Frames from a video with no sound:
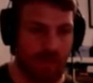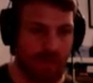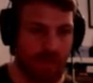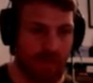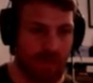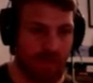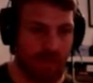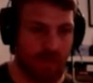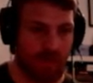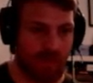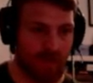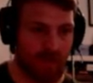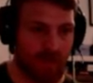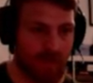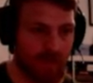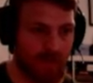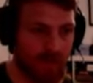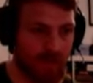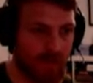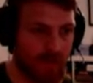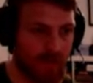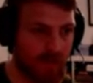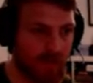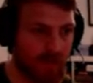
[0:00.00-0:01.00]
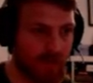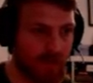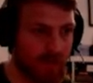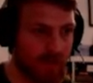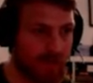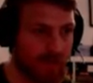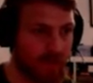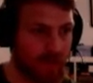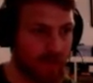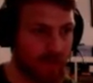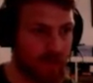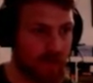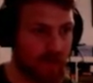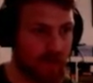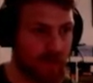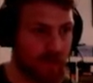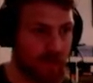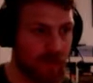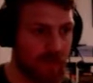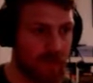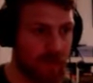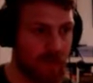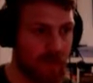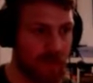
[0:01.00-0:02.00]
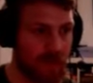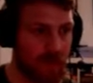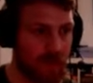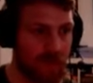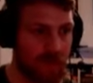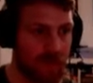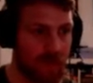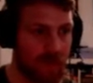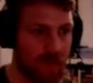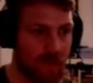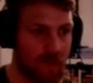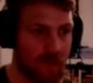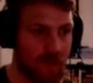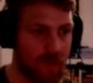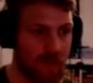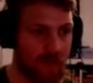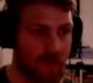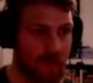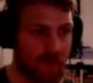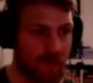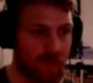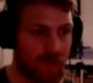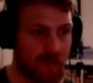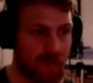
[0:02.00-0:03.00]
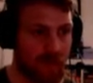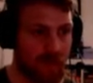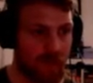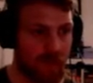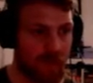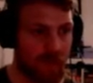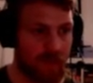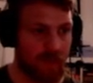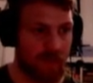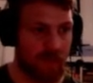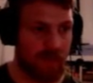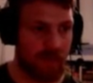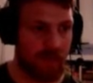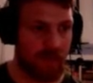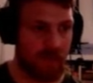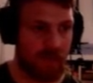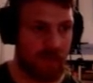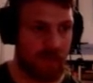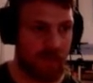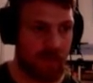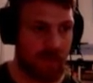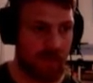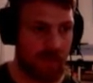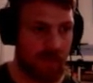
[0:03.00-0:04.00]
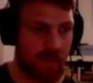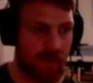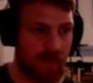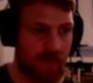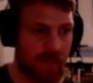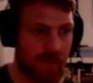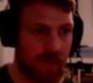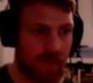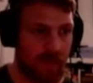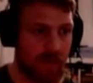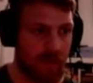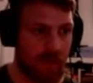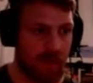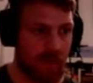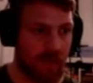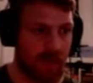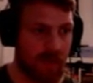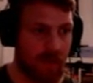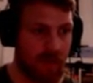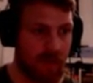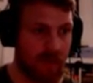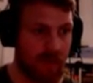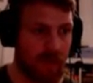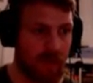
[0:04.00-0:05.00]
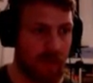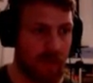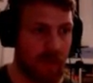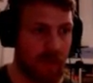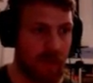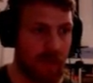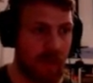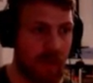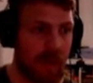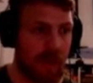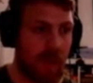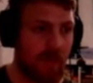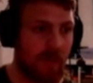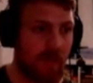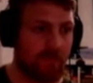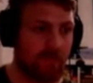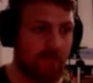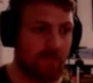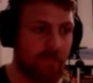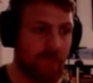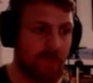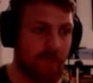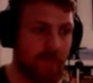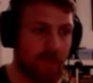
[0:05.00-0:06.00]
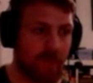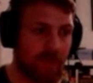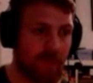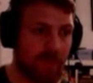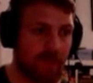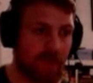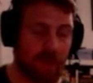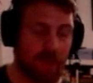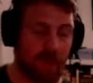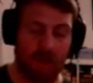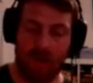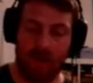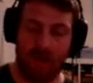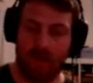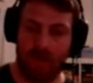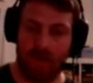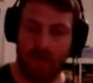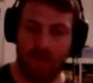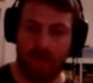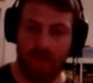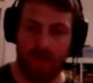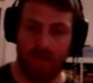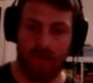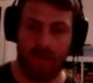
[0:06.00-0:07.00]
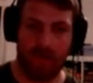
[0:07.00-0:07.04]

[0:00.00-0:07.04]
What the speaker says: This person isn't speaking.